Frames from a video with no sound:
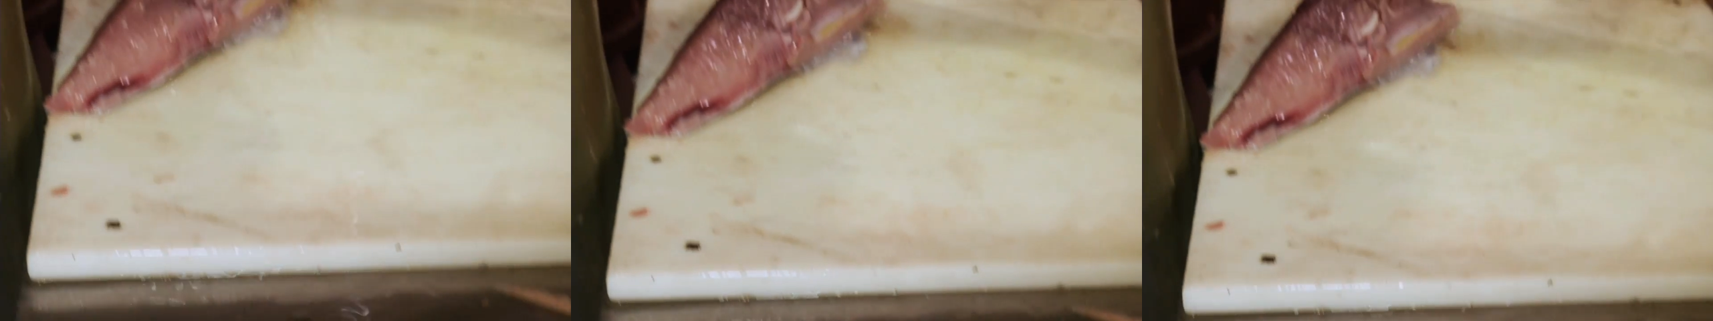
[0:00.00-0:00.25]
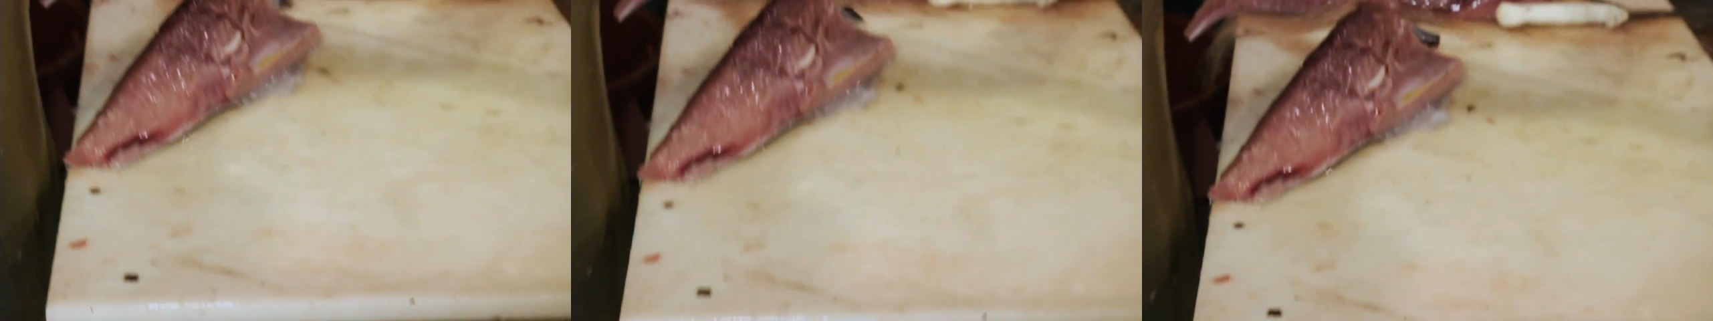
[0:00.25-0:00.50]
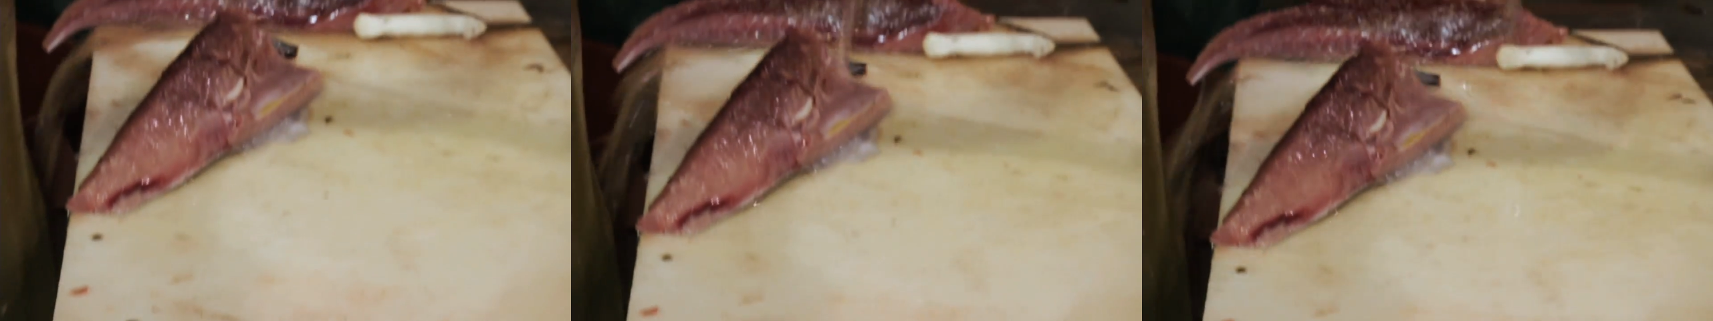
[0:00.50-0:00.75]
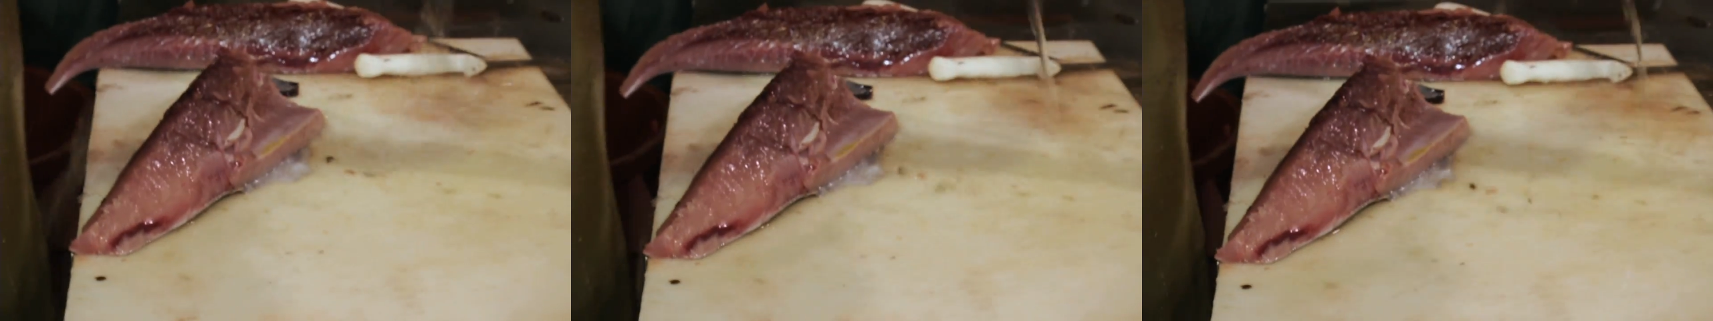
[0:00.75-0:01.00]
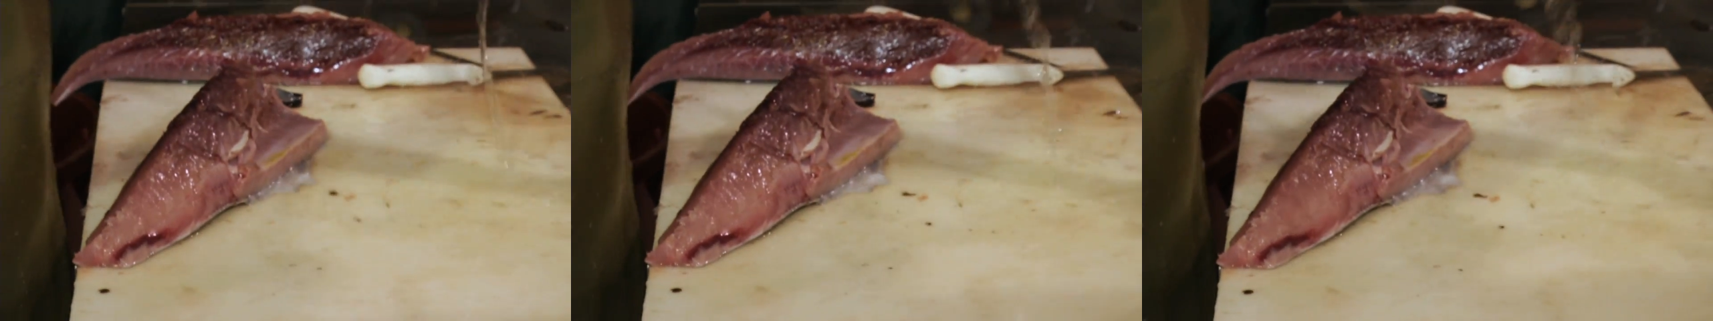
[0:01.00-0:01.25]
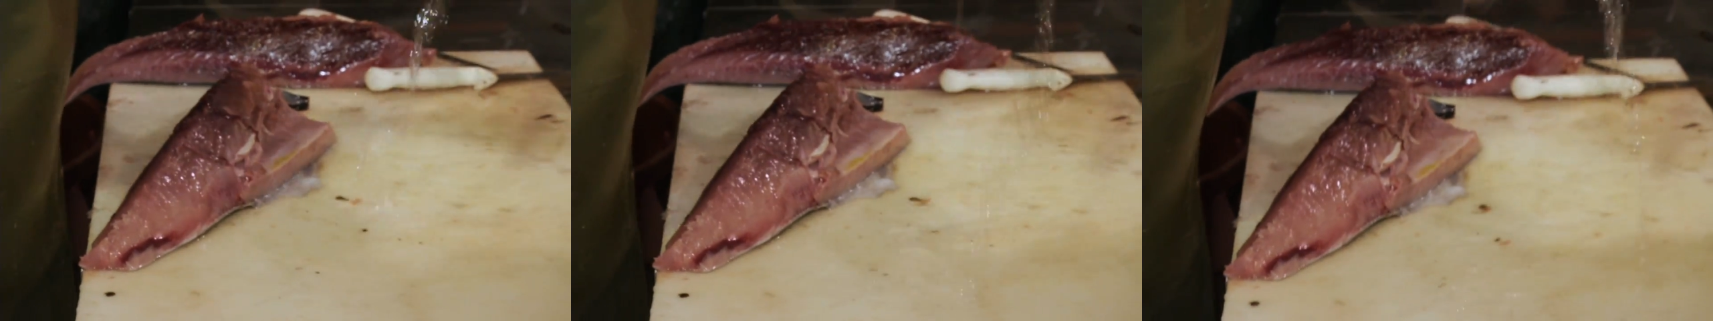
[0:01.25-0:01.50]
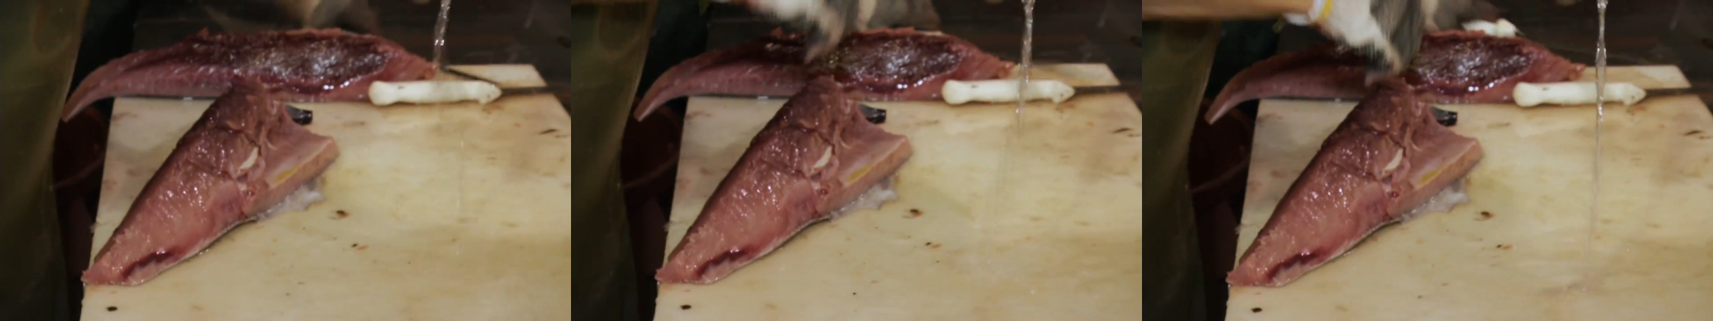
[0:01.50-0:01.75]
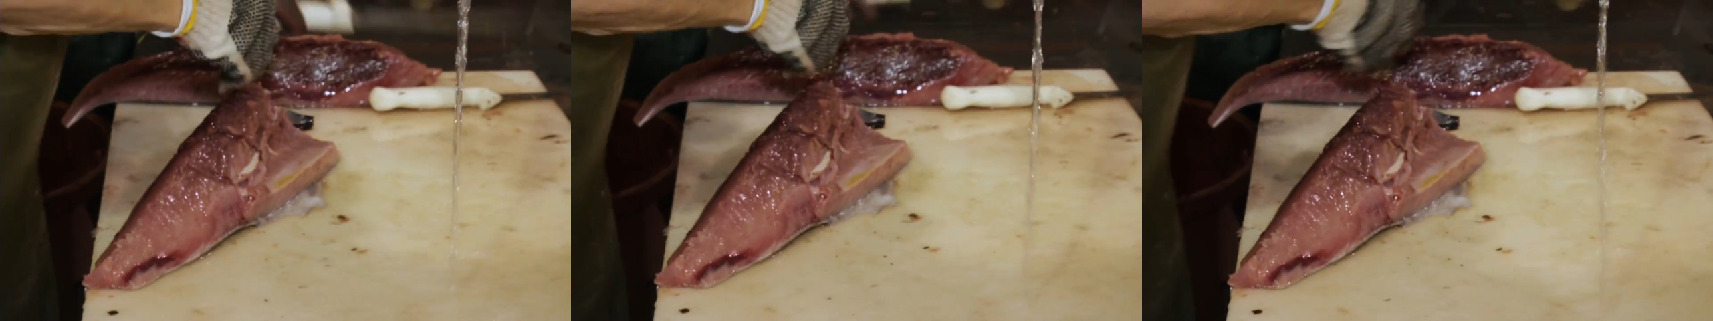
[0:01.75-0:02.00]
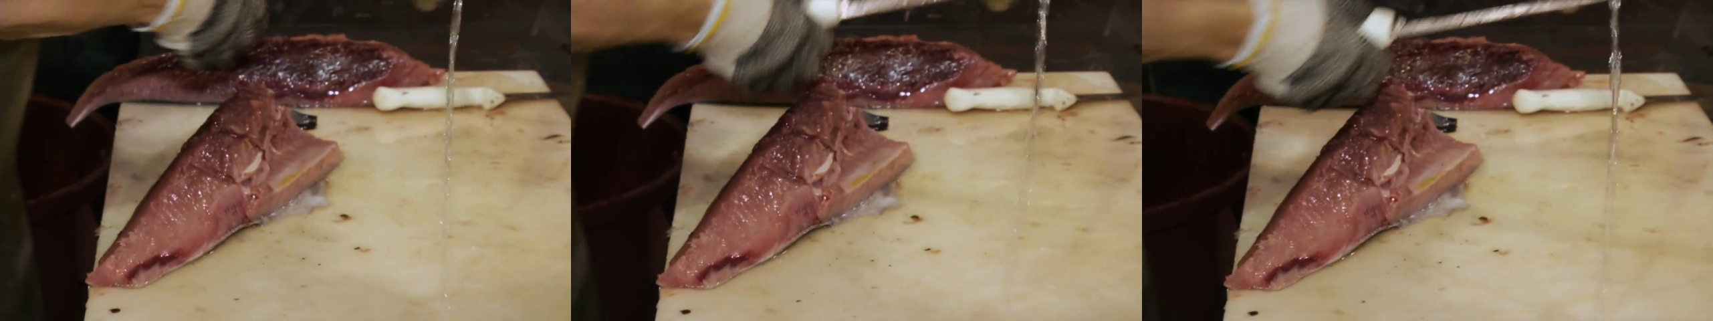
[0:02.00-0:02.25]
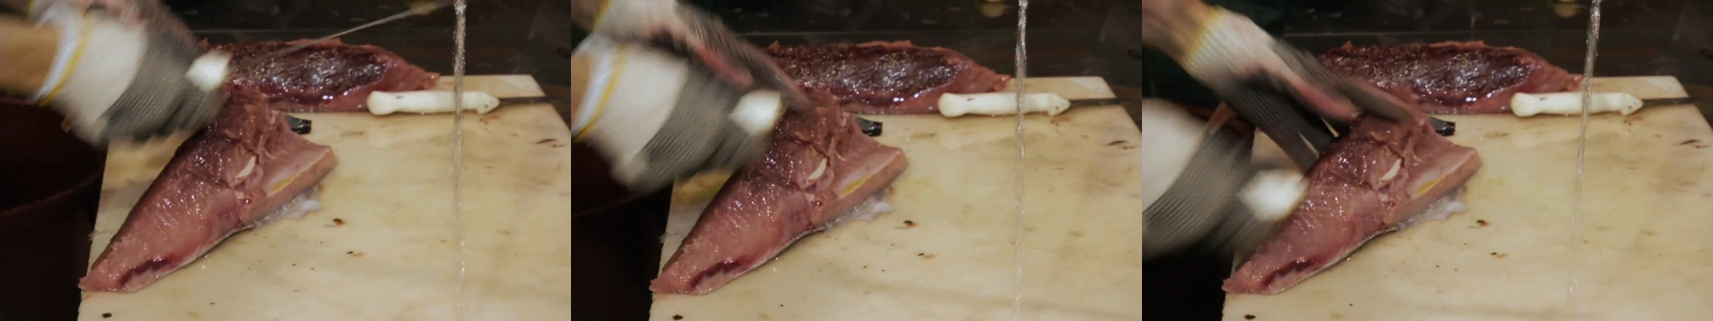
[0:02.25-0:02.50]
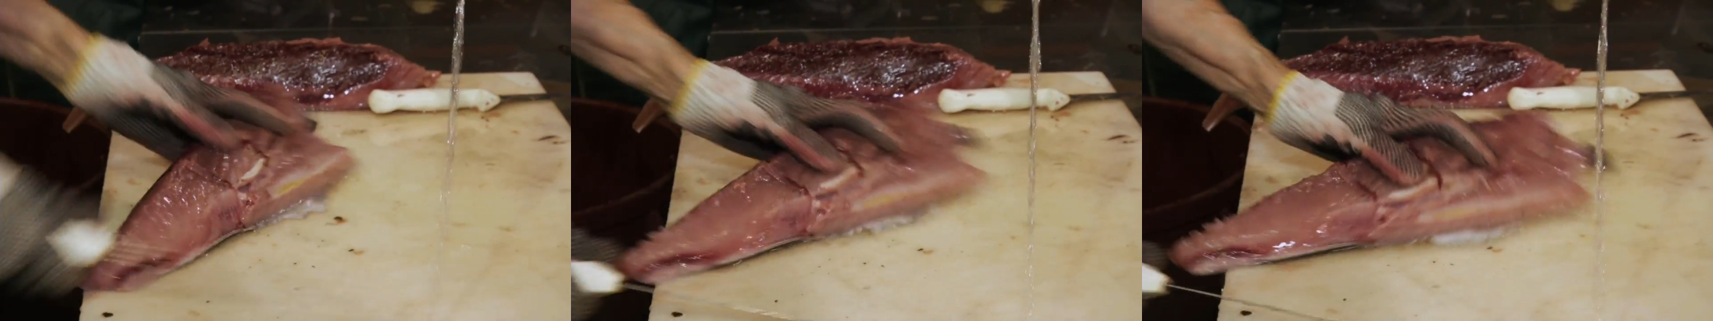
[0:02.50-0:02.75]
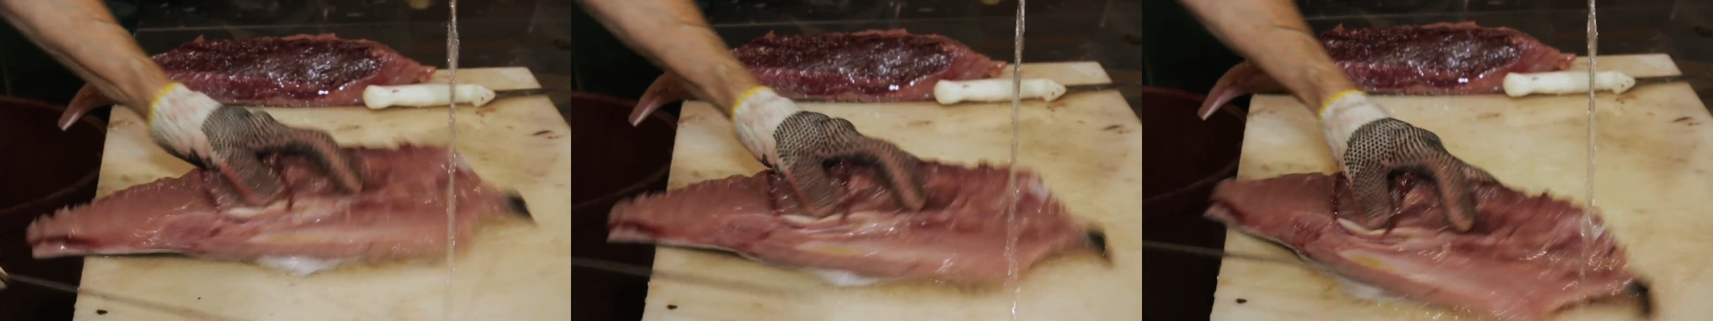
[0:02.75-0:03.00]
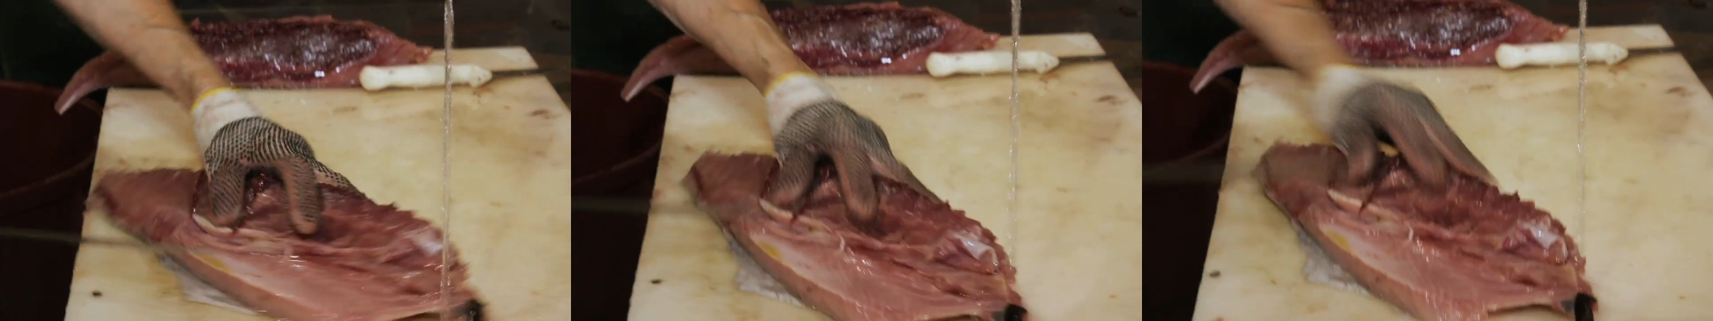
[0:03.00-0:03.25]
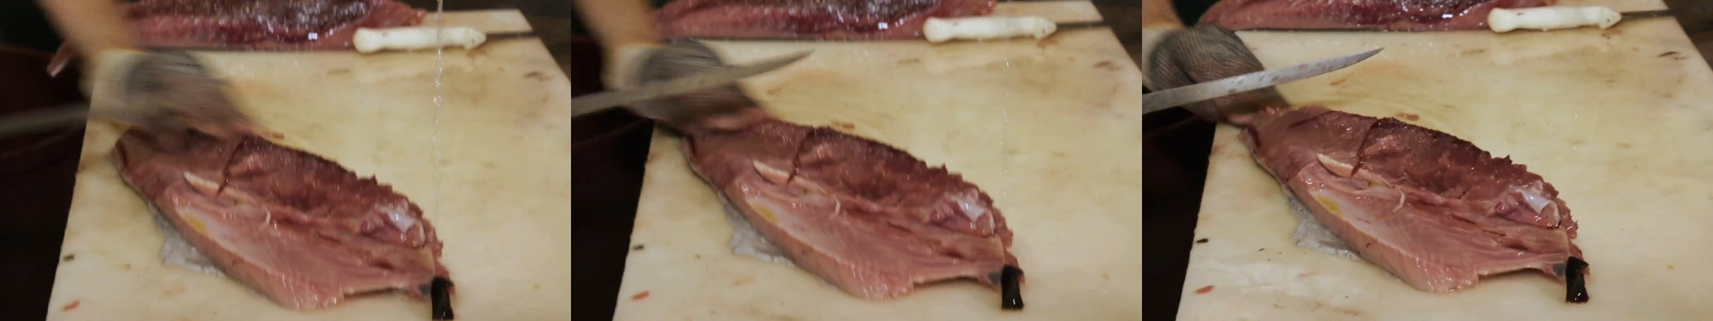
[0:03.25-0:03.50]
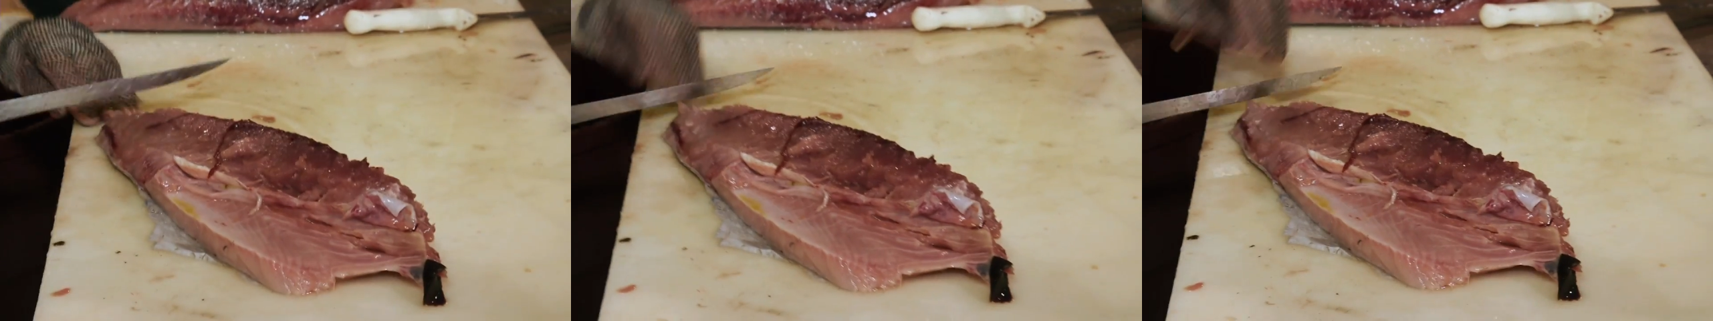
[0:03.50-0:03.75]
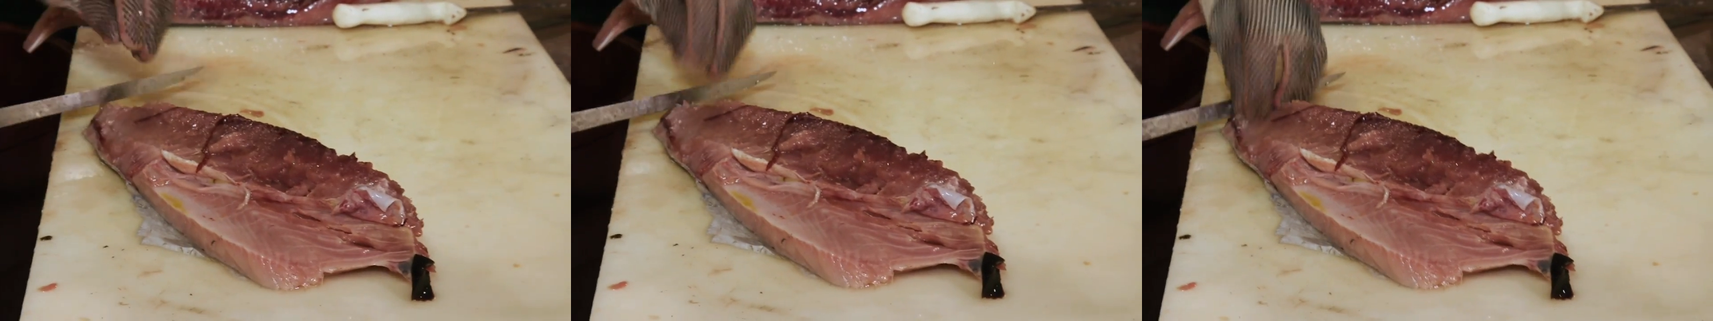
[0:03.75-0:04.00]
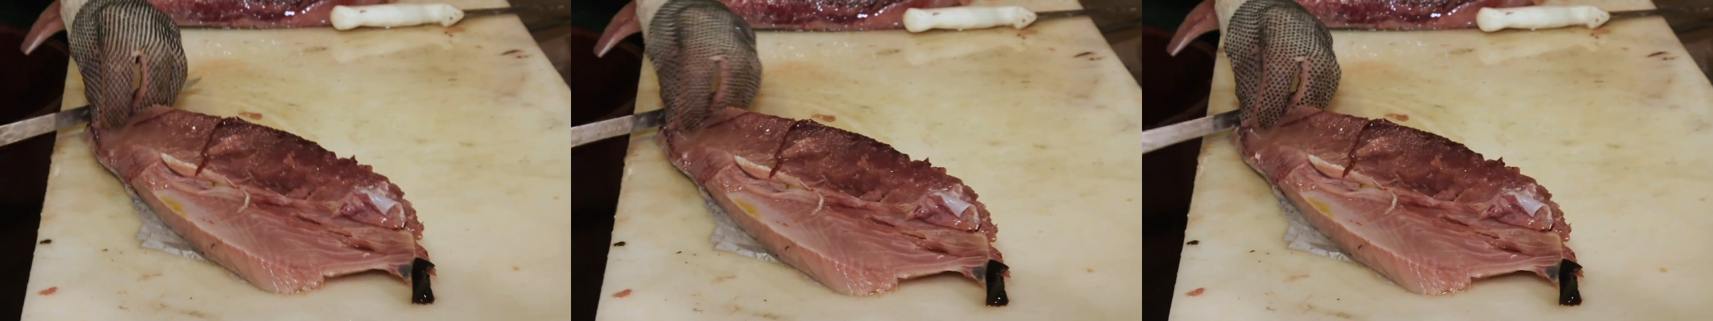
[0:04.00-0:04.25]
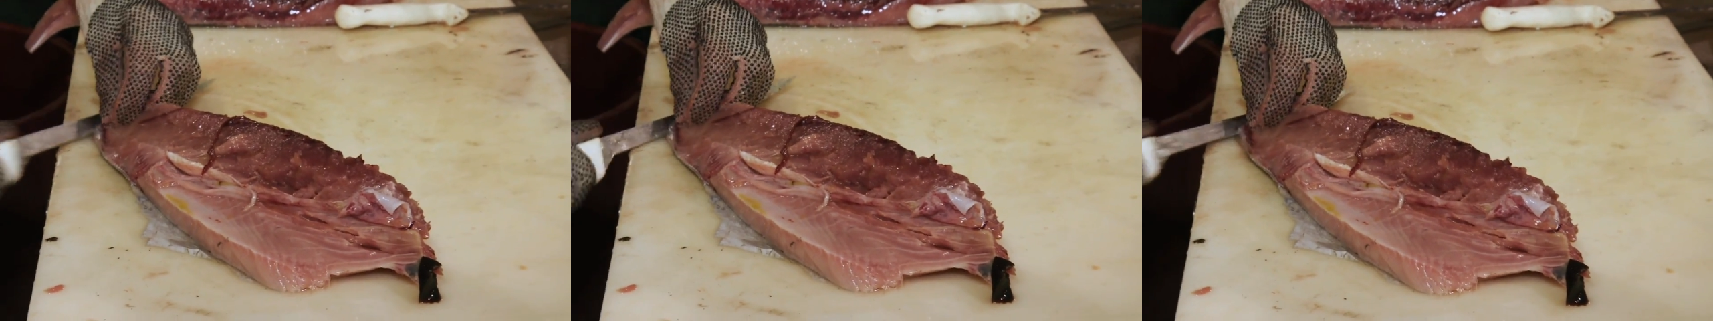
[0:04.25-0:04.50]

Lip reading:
[unreadable: no face in view]